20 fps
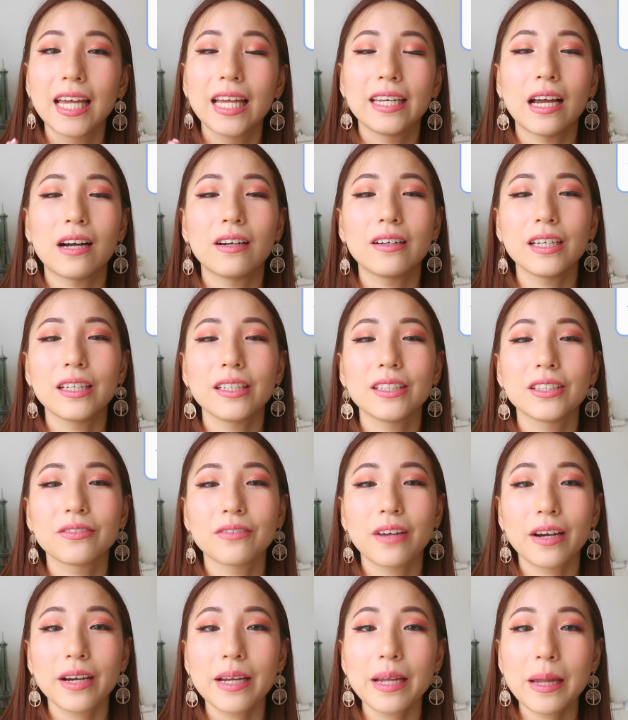Now, it is
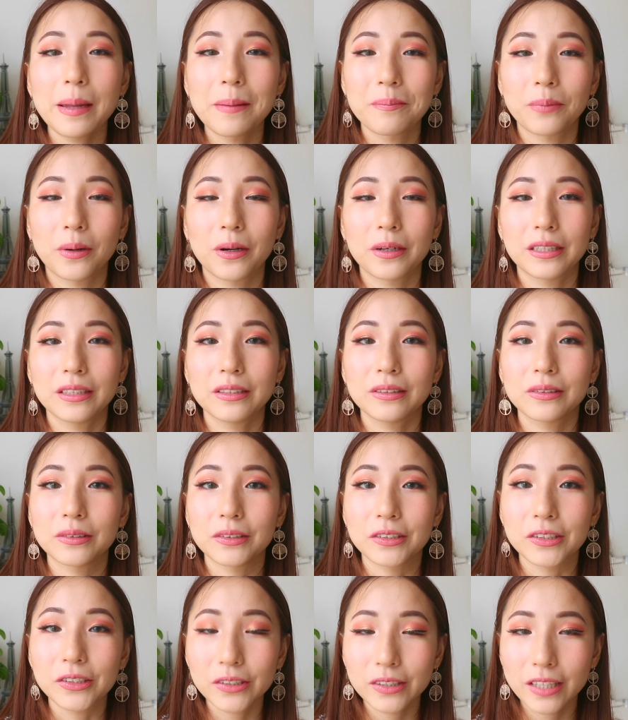very important
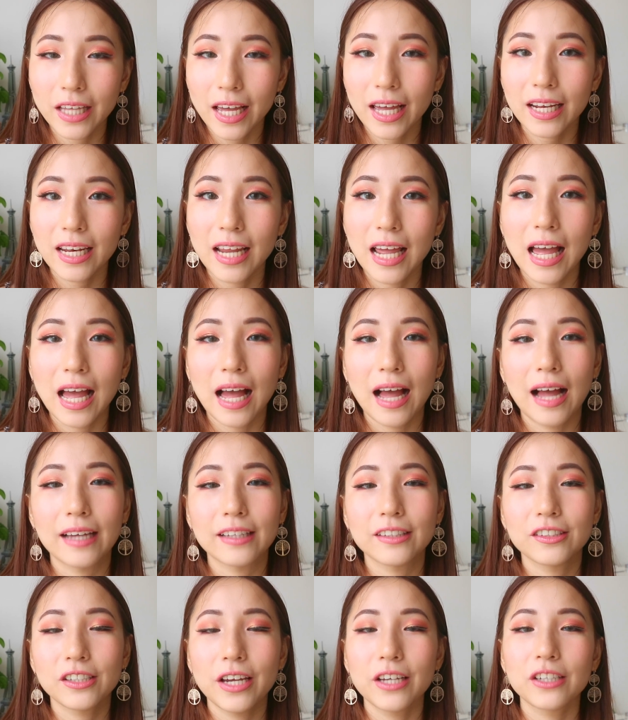to do that.
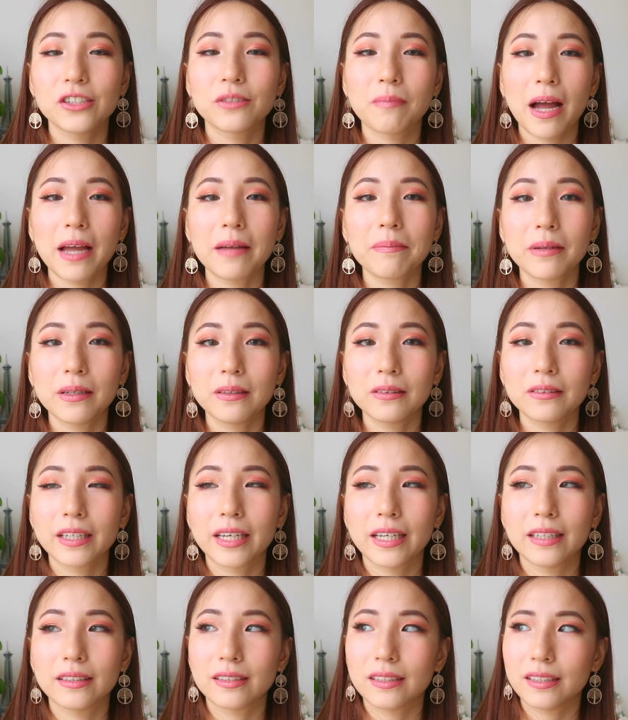I change my
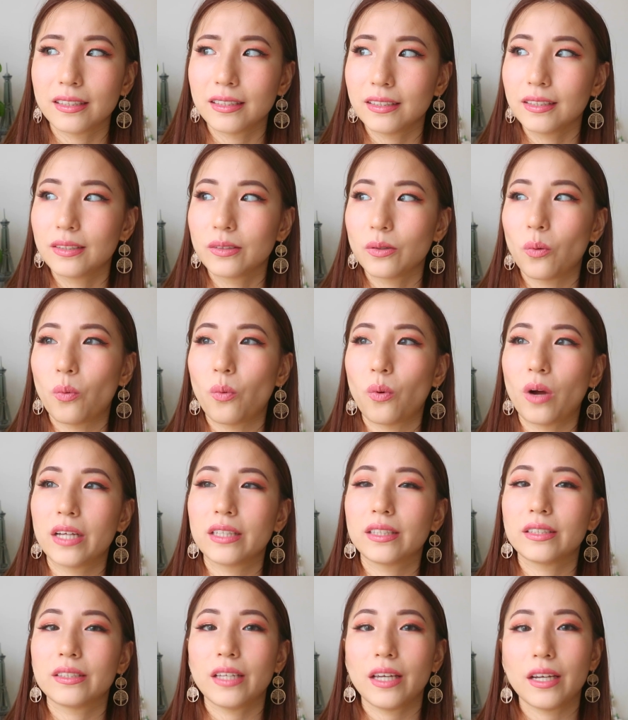pillowcases
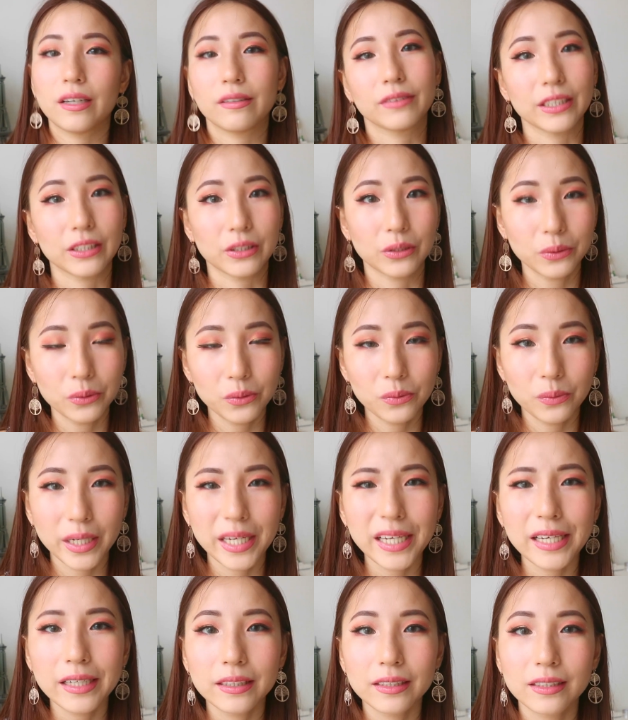once every 2
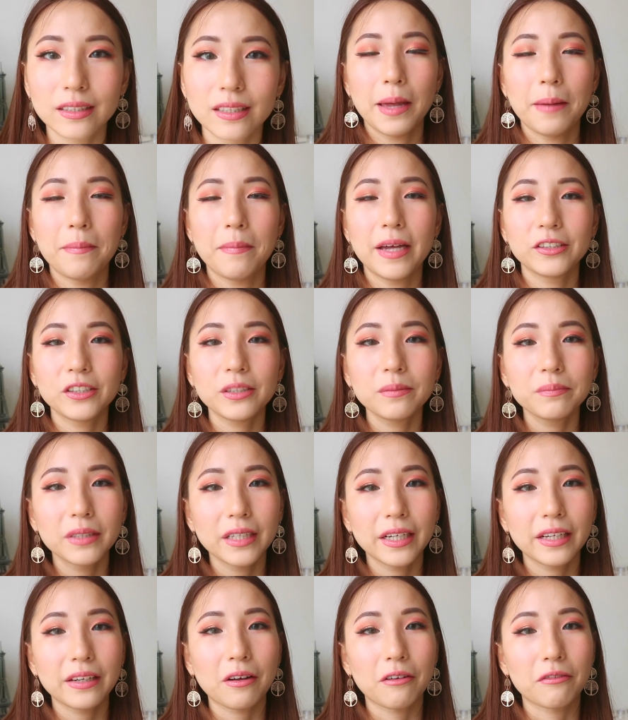weeks. Imagine
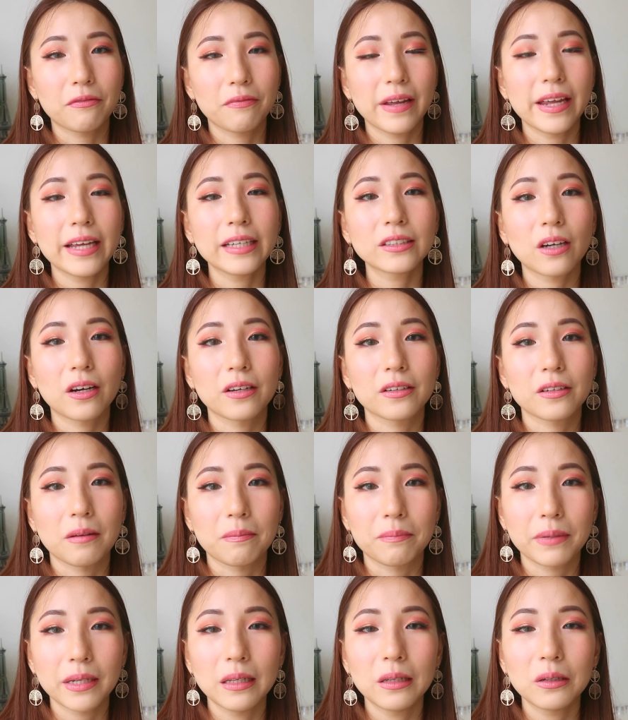putting your face on
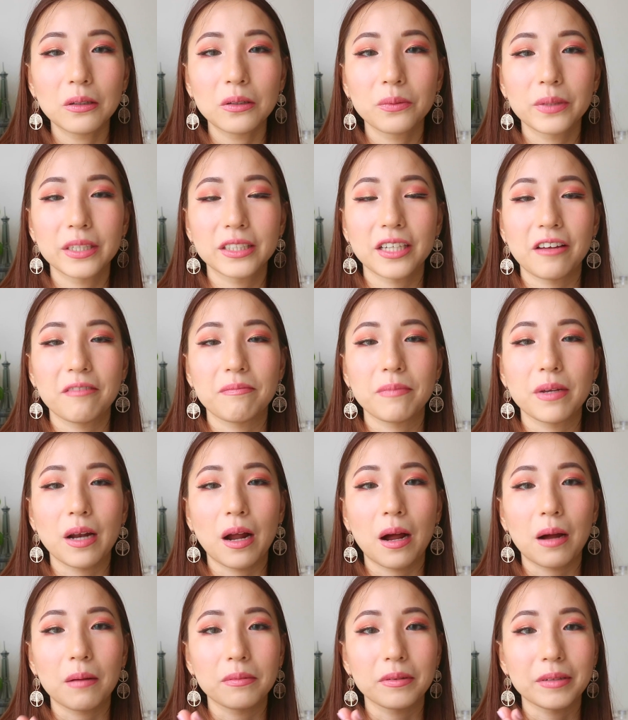your pillow which have been
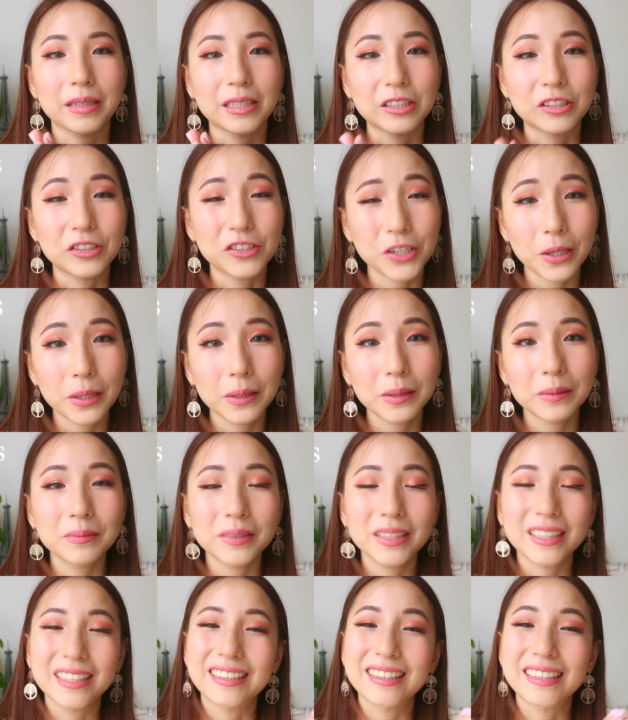harboring
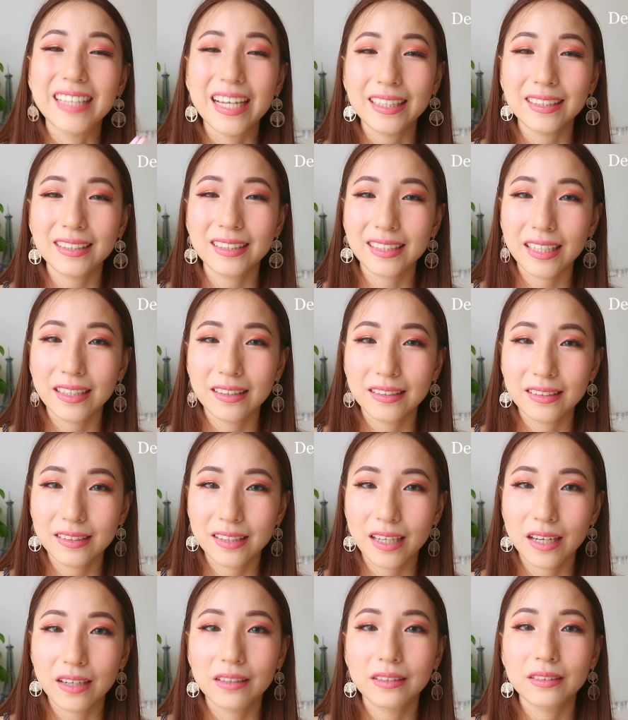germs, dead skin
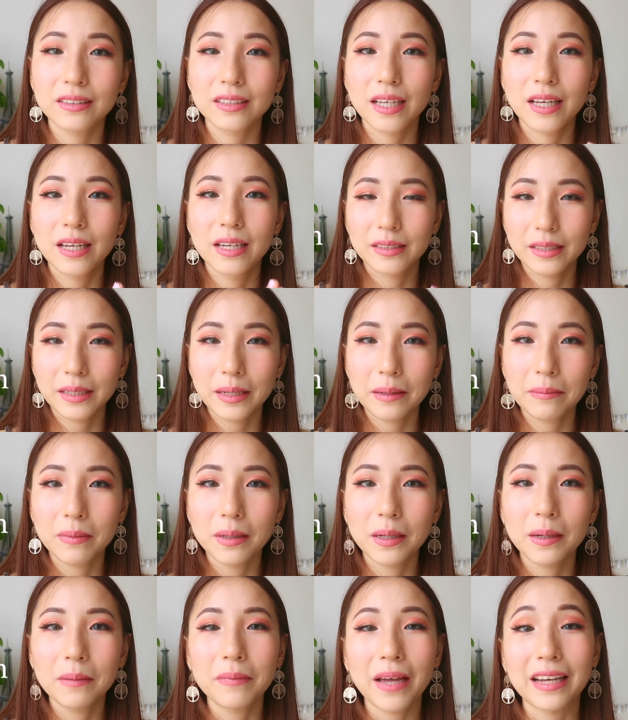cells,
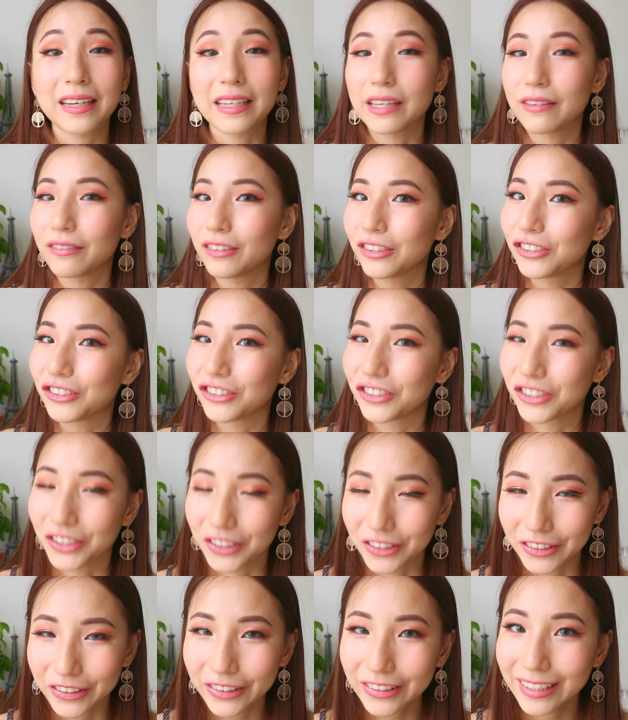sebum, and even
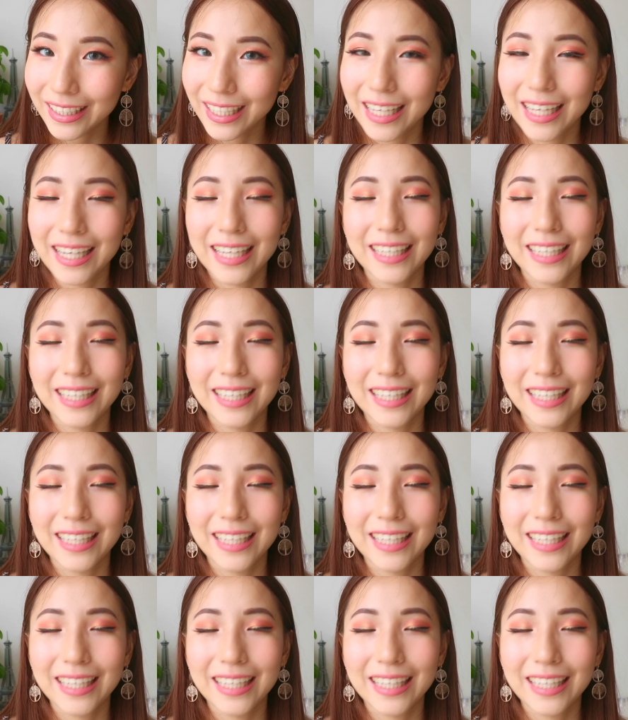drool.